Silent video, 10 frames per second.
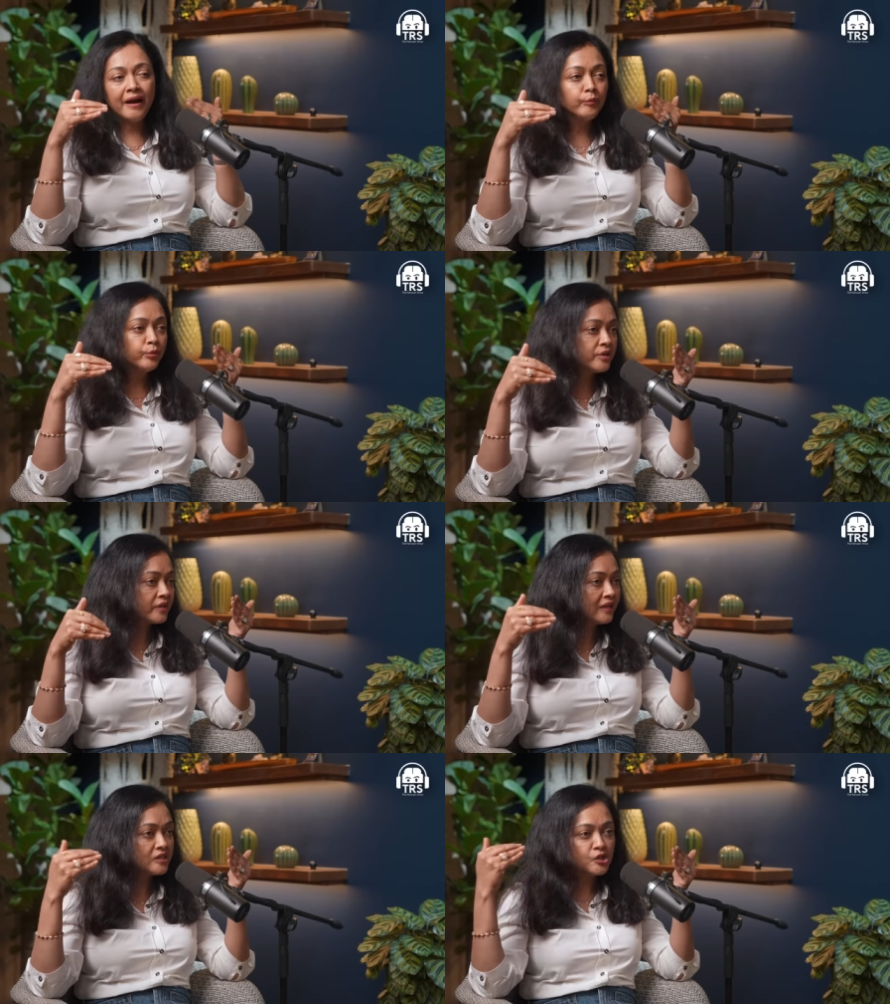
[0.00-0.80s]
I
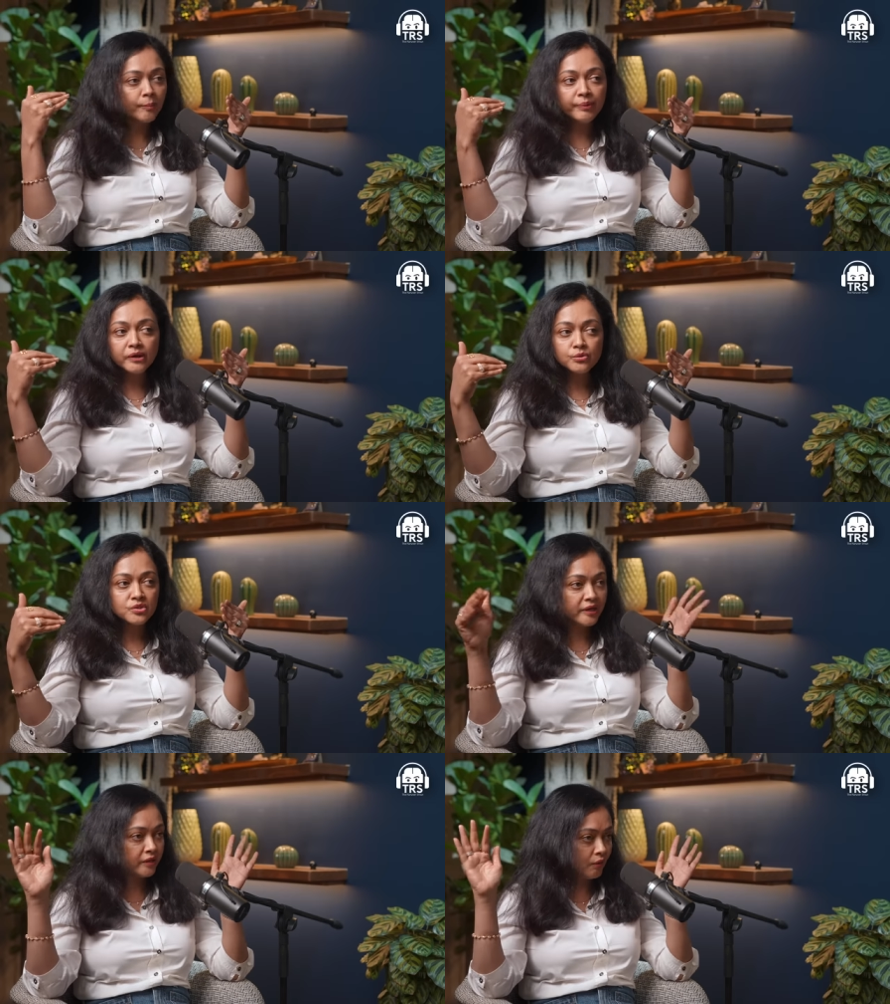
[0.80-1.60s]
wouldn't really jump and
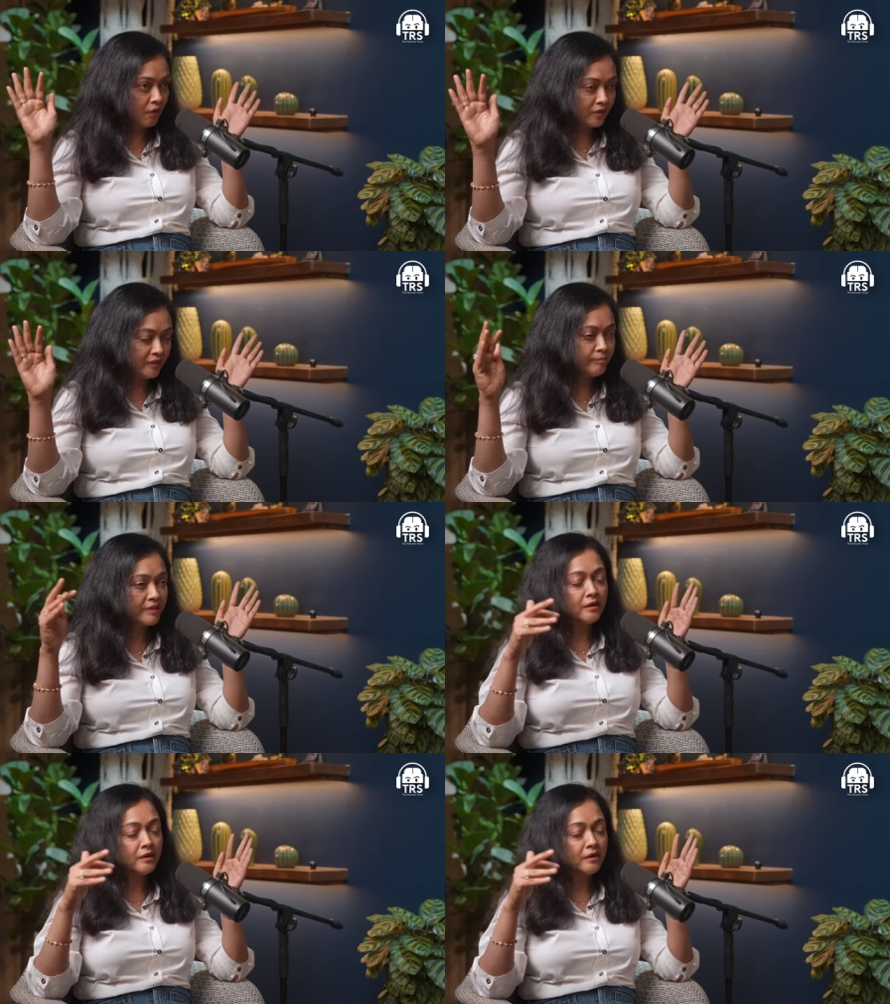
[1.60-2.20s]
use retinol on them.